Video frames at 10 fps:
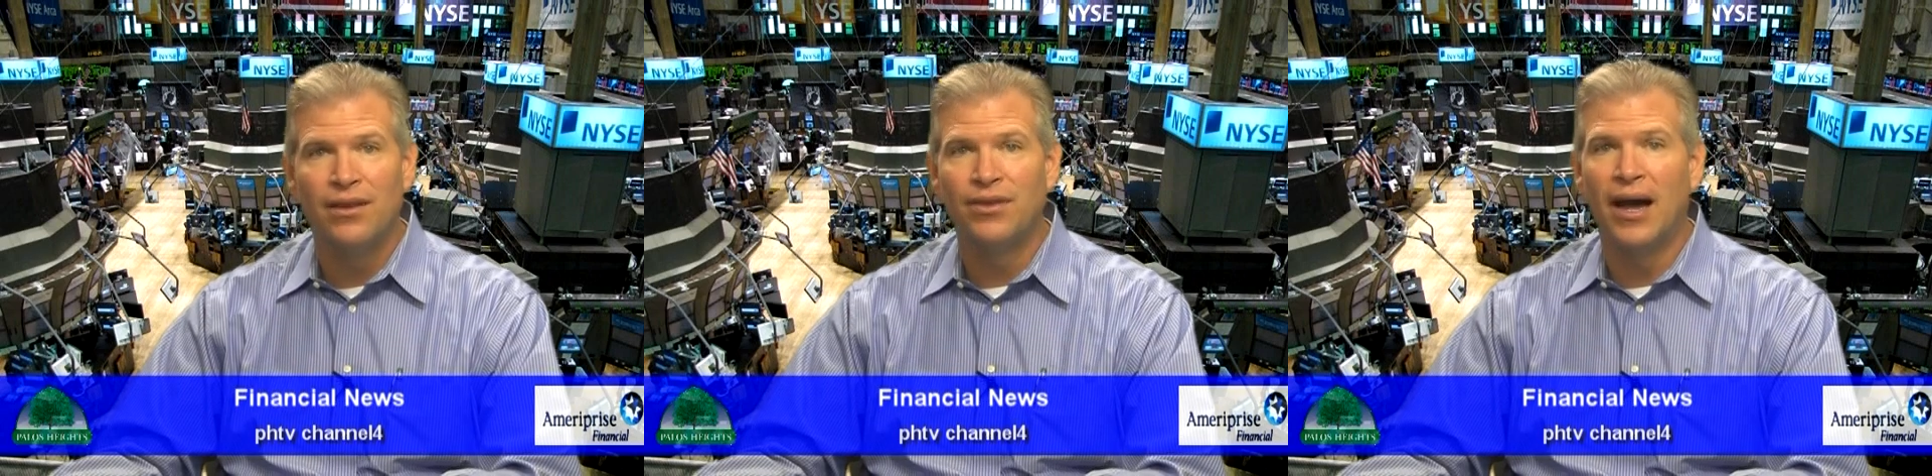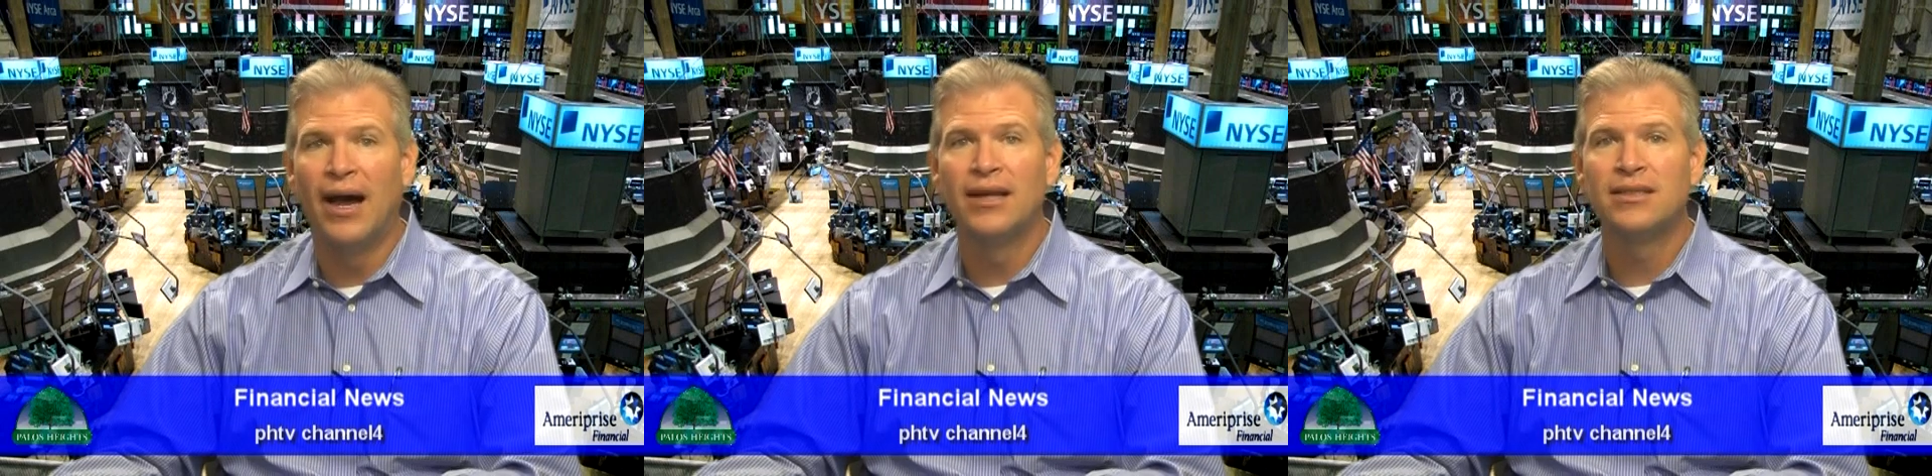The
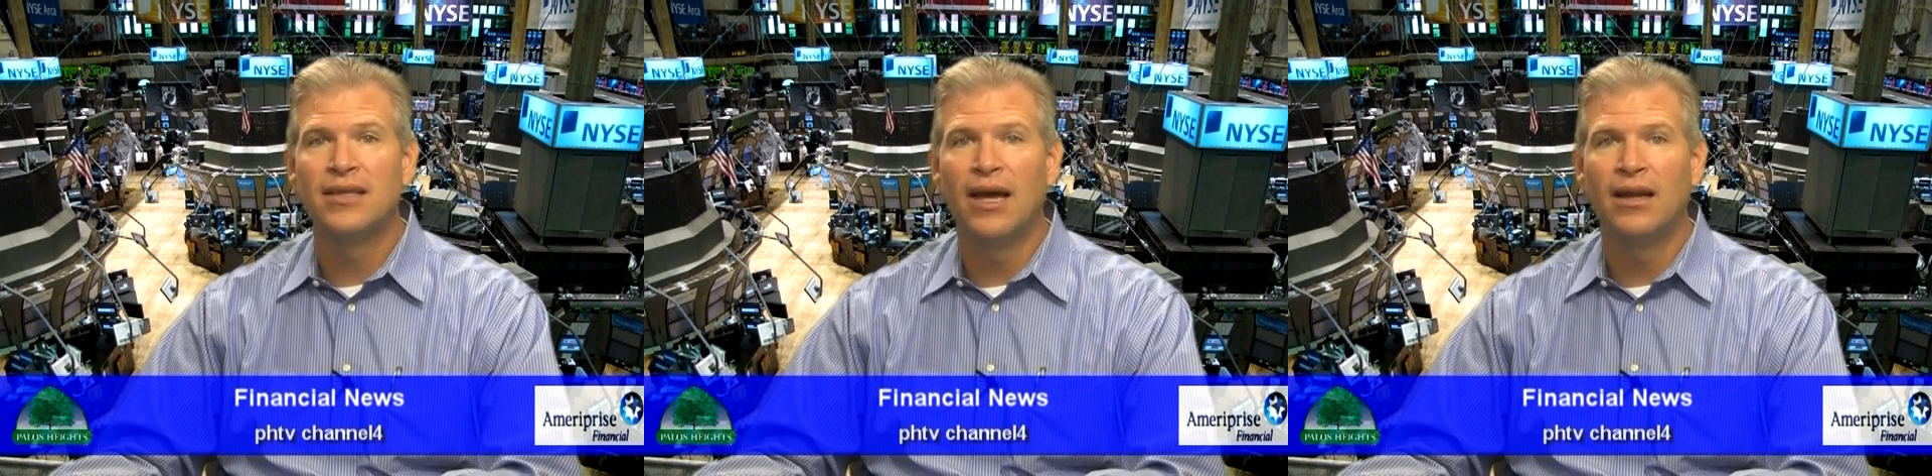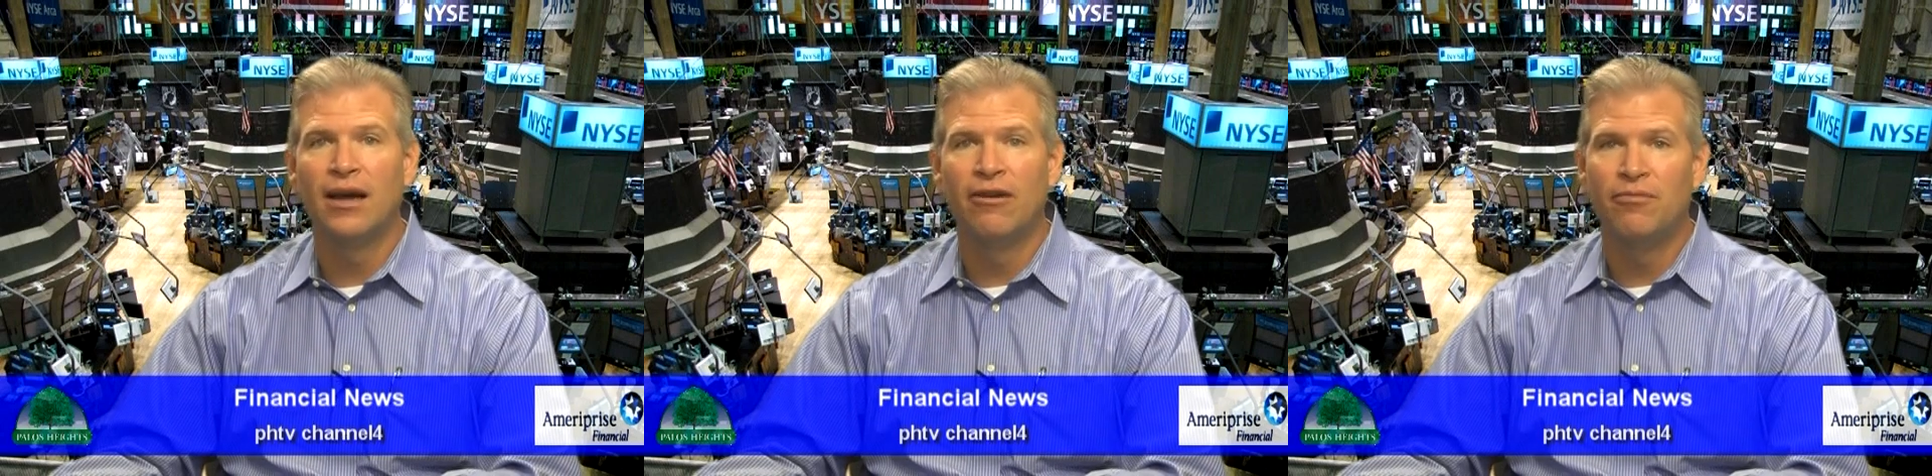
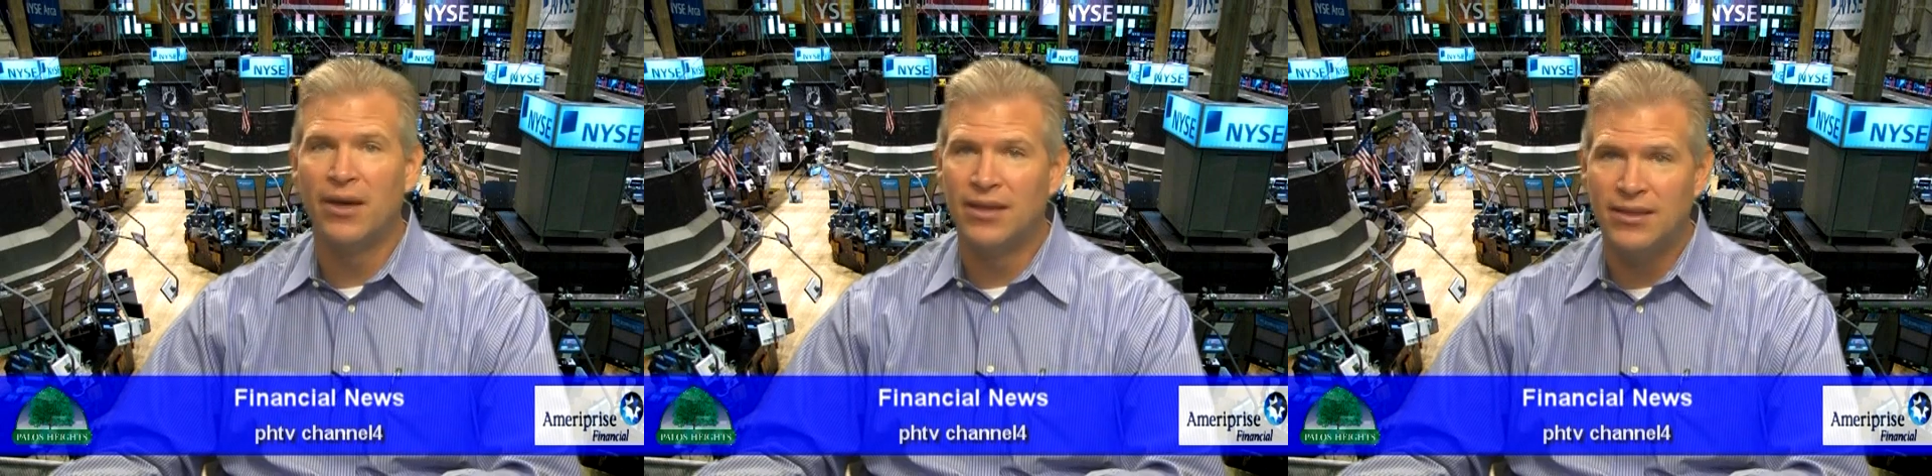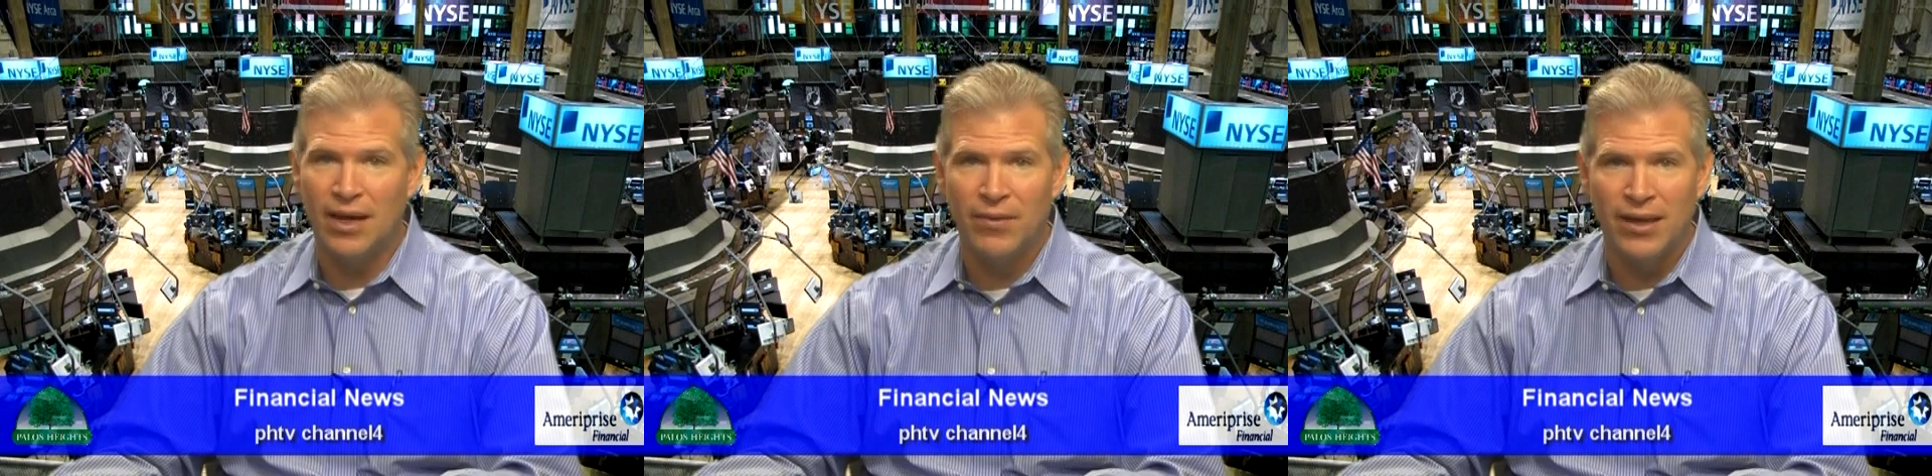onset of
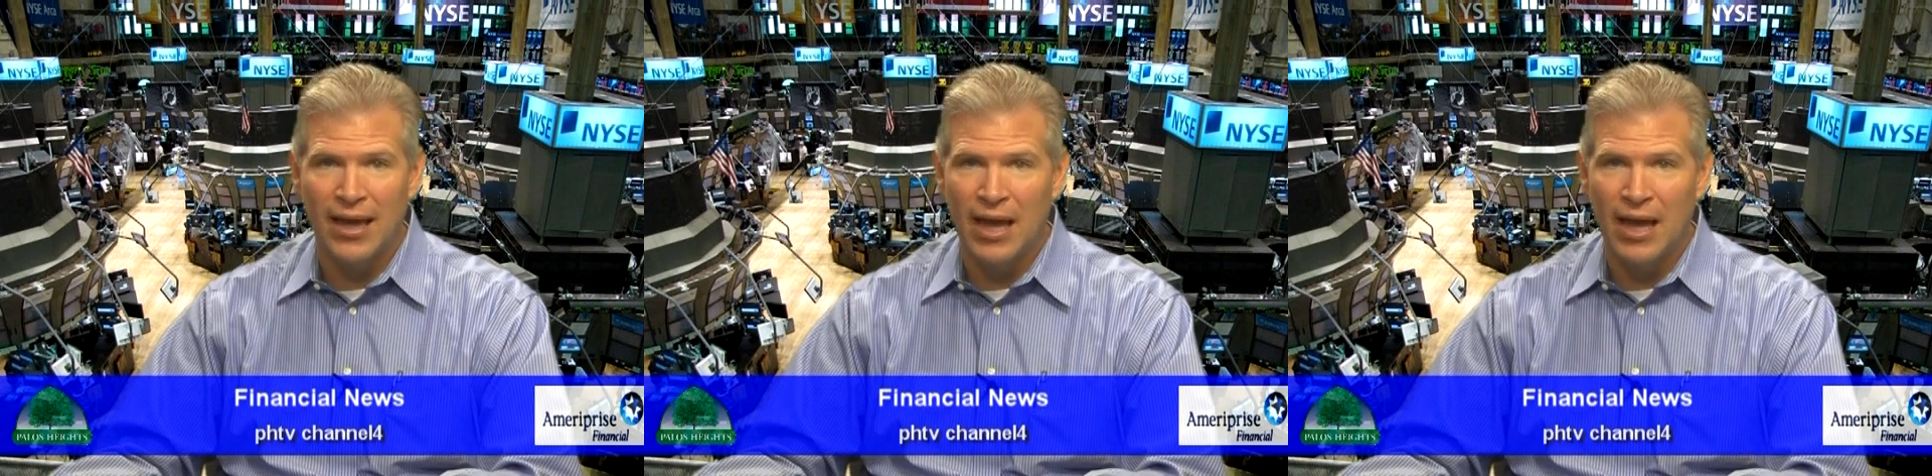pandemic